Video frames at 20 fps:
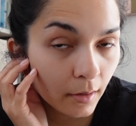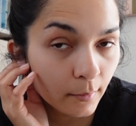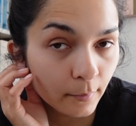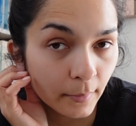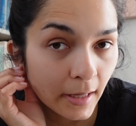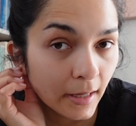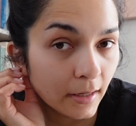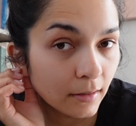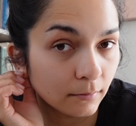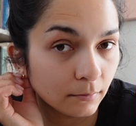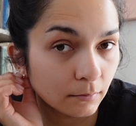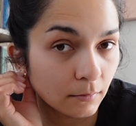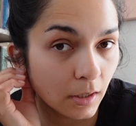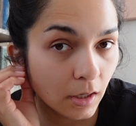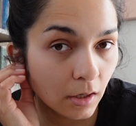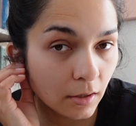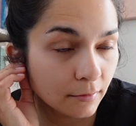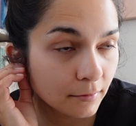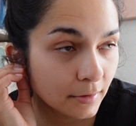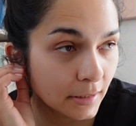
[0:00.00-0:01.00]
but a
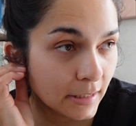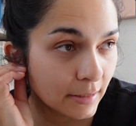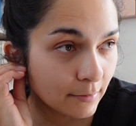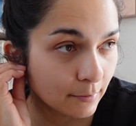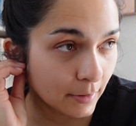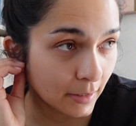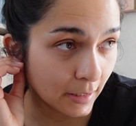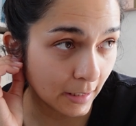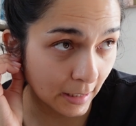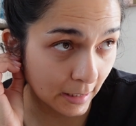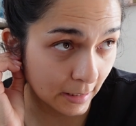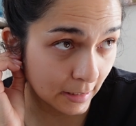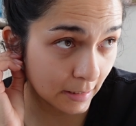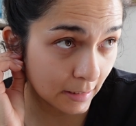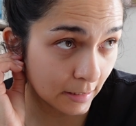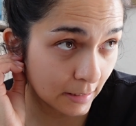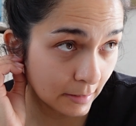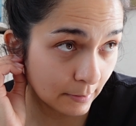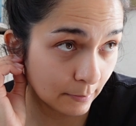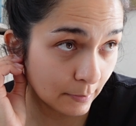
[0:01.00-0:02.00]
lot of reading been get,
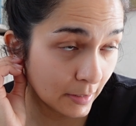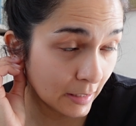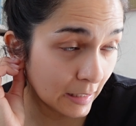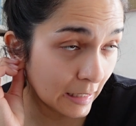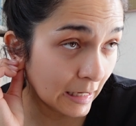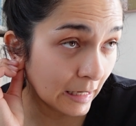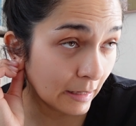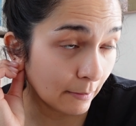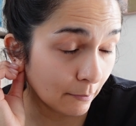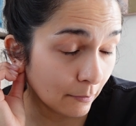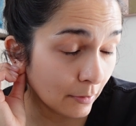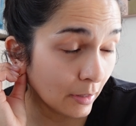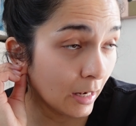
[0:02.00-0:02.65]
been get